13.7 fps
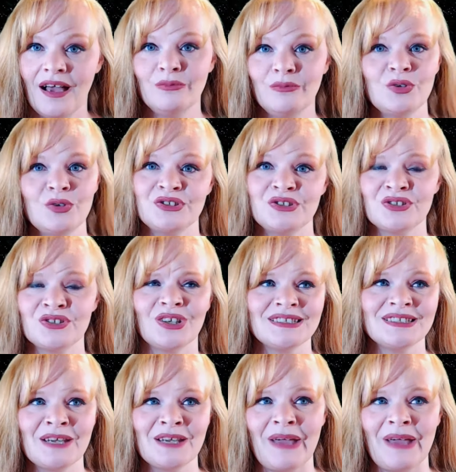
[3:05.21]
which is good. It's
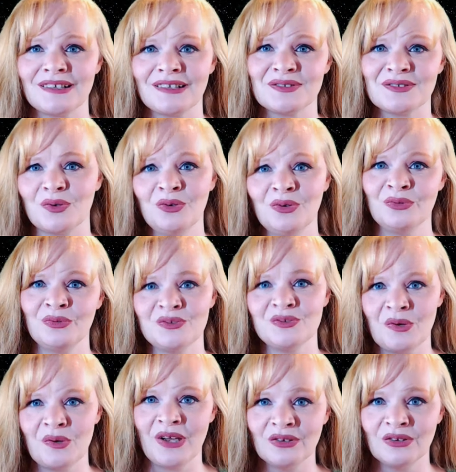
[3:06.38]
like back to school, which is when
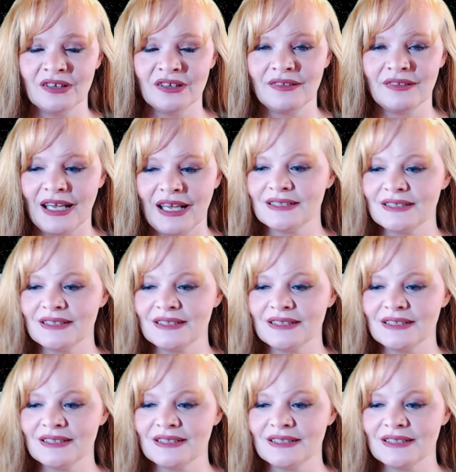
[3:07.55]
we all learn things.